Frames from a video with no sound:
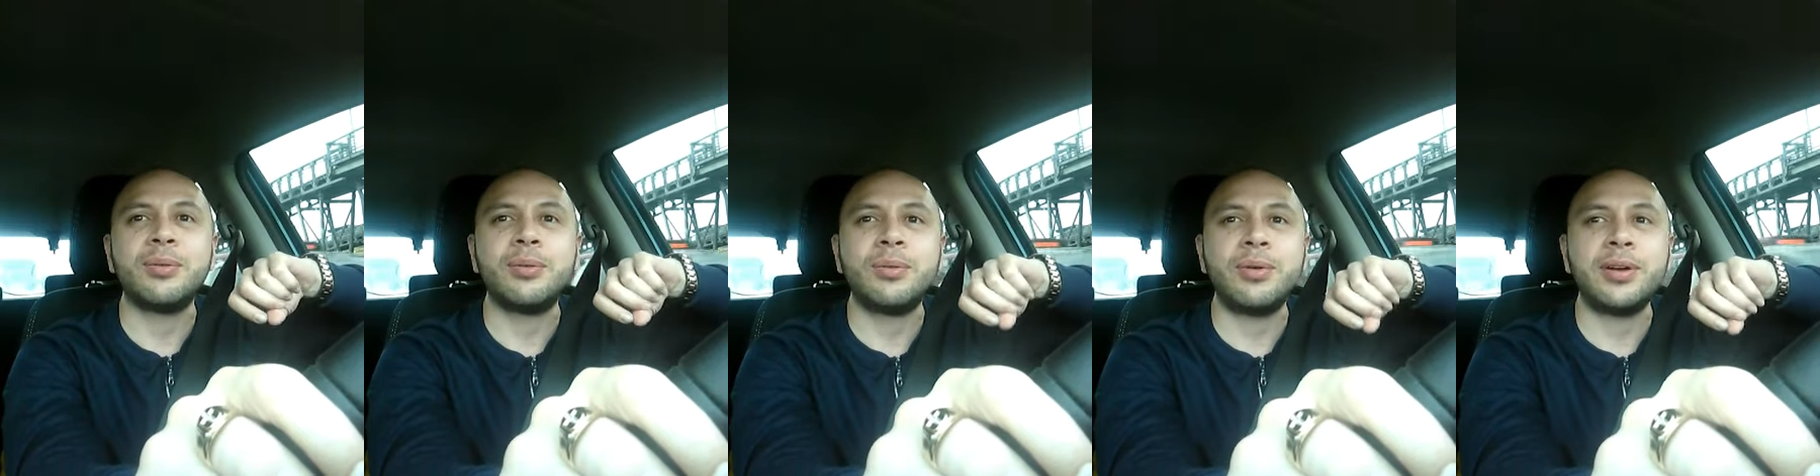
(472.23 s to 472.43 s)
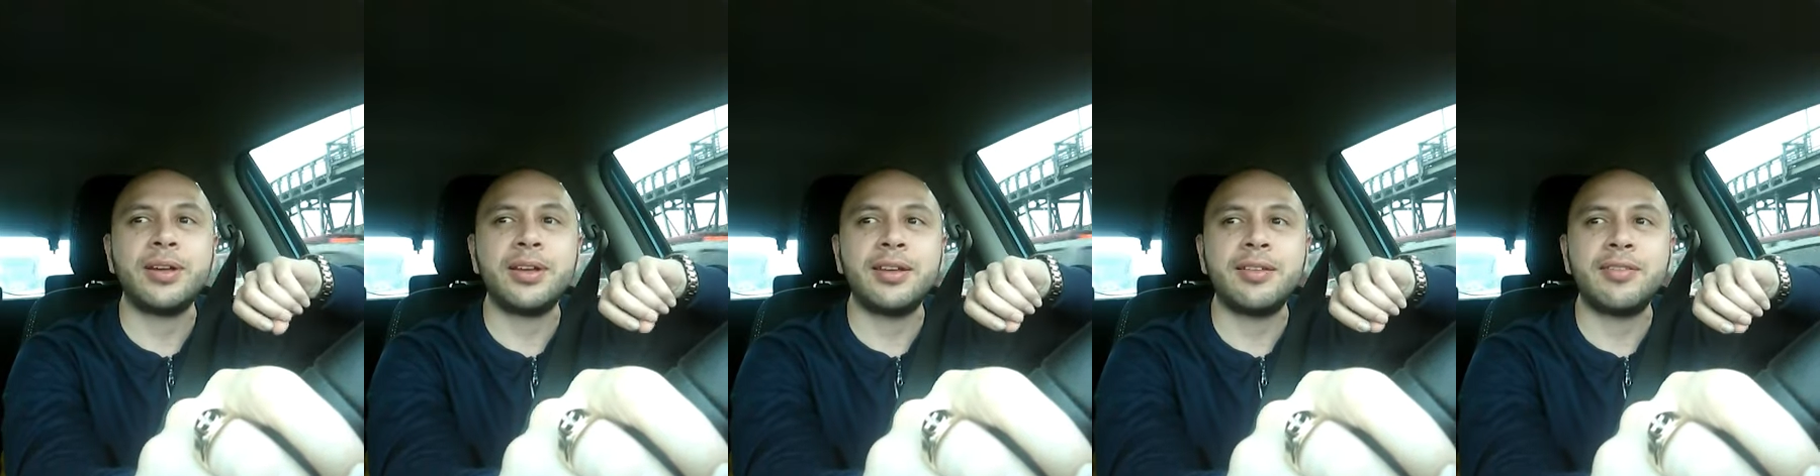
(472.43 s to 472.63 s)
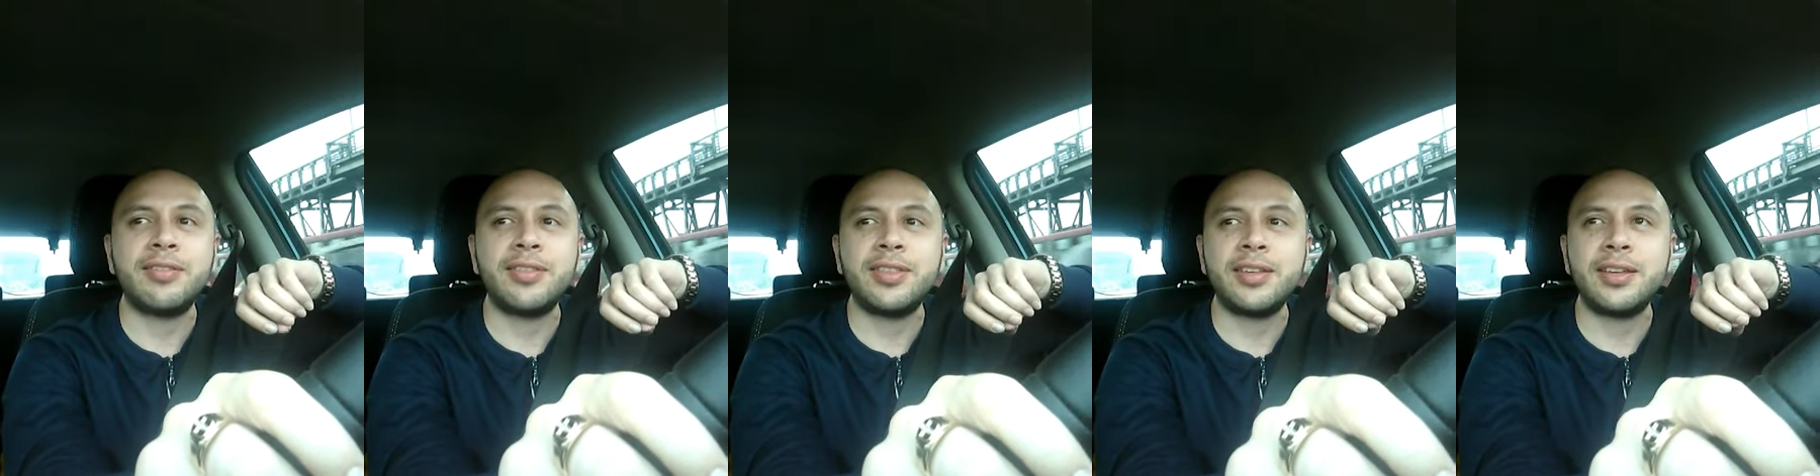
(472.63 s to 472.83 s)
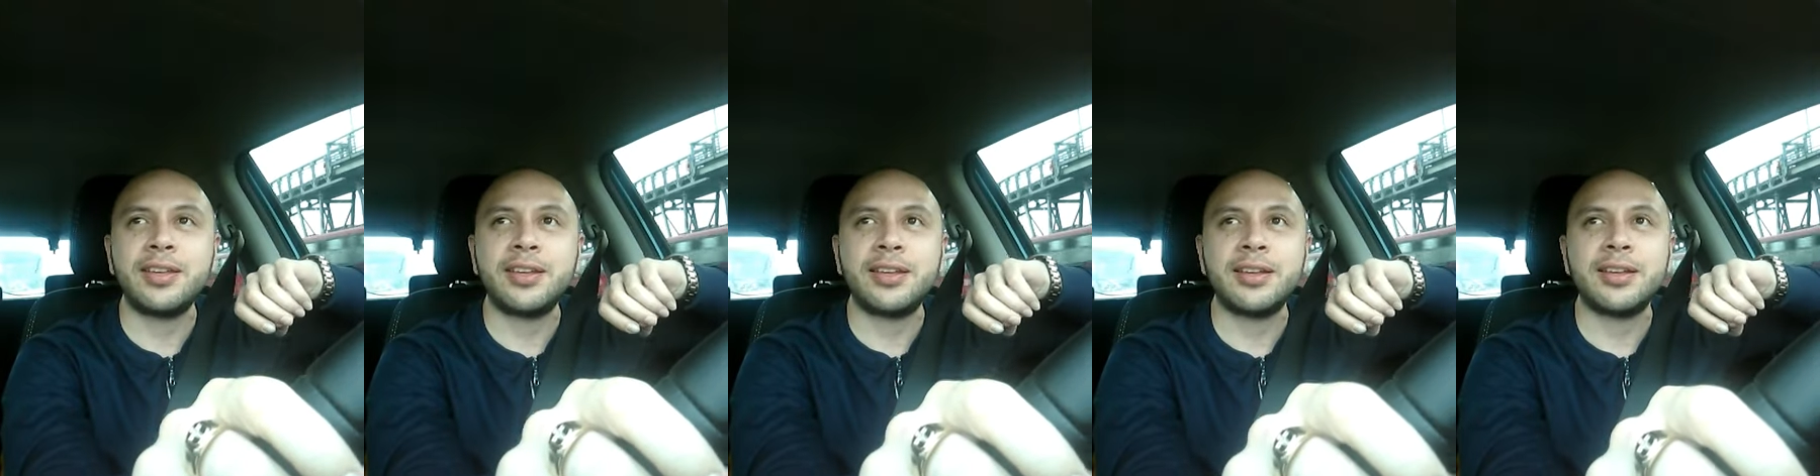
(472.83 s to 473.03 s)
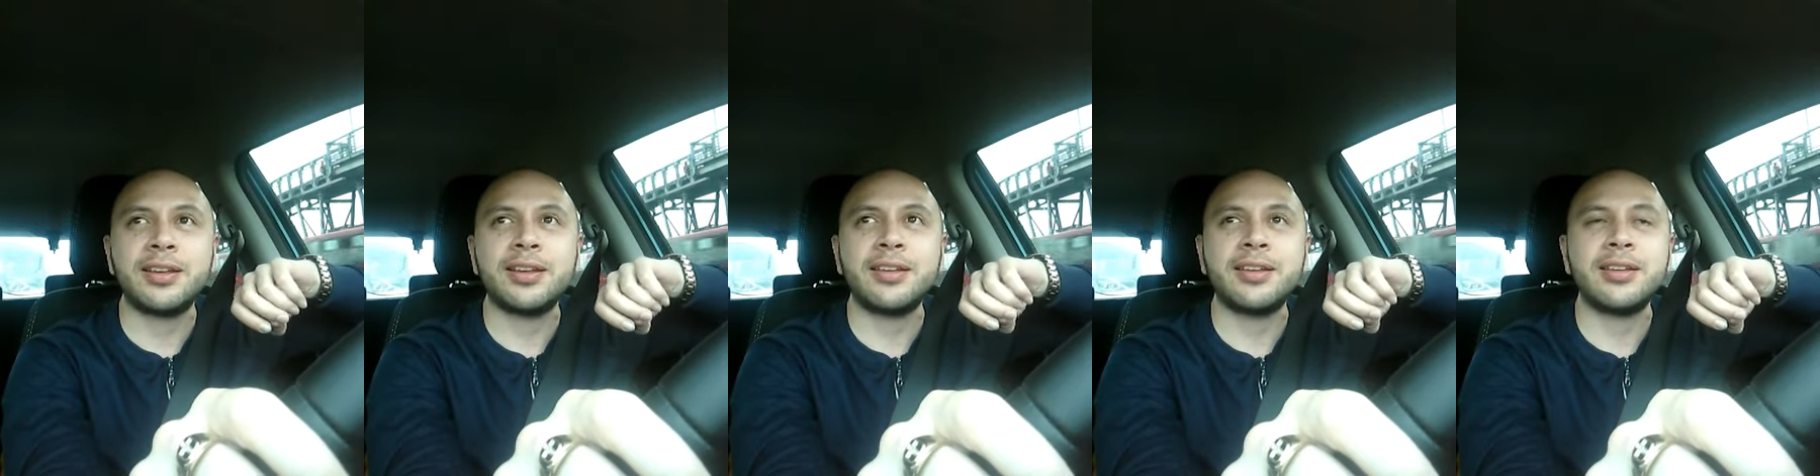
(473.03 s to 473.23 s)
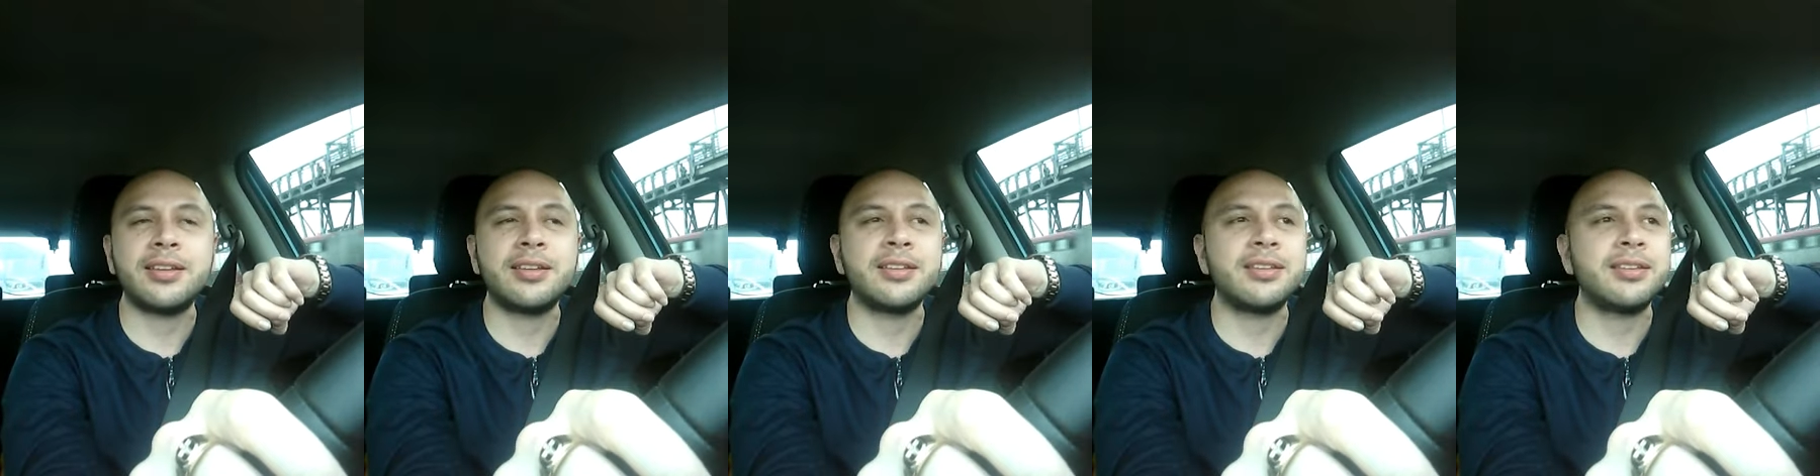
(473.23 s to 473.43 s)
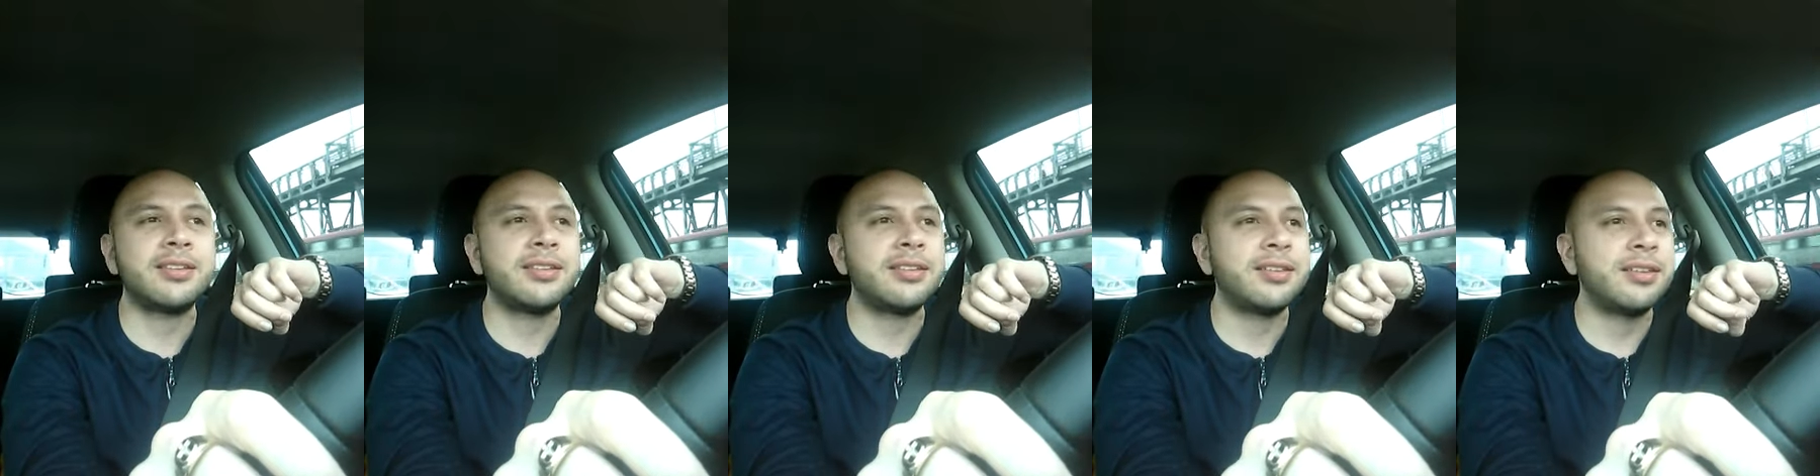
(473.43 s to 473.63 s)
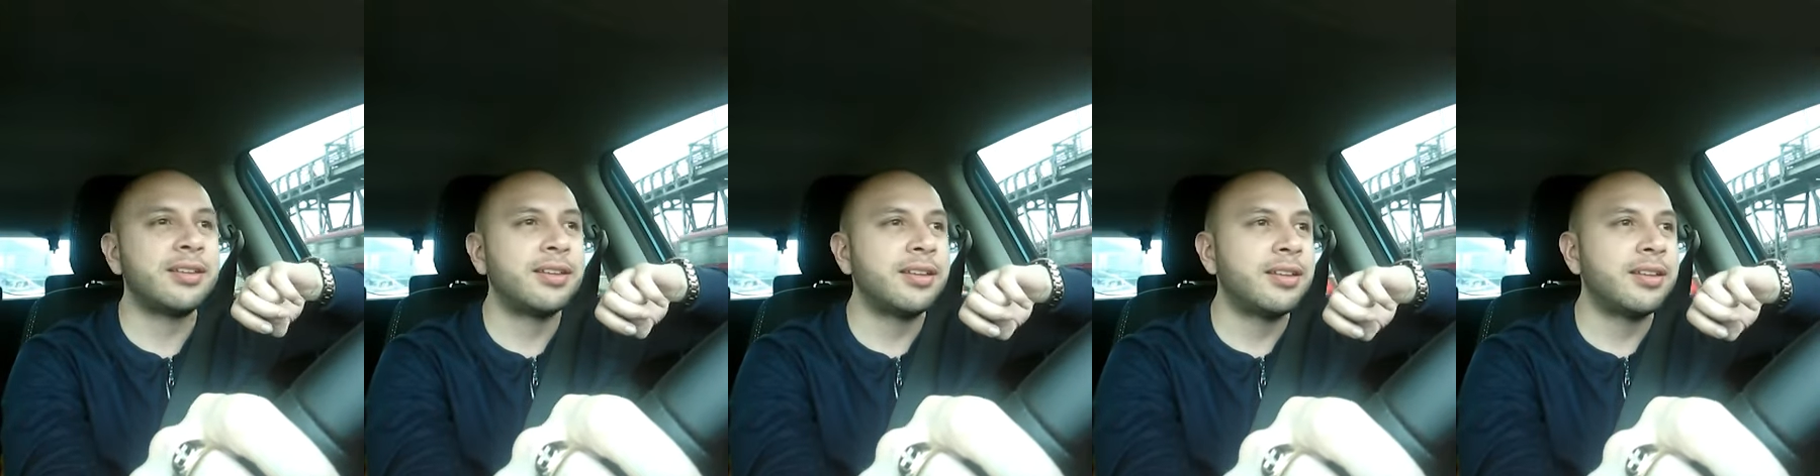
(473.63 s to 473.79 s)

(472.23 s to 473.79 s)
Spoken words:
way of thinking is,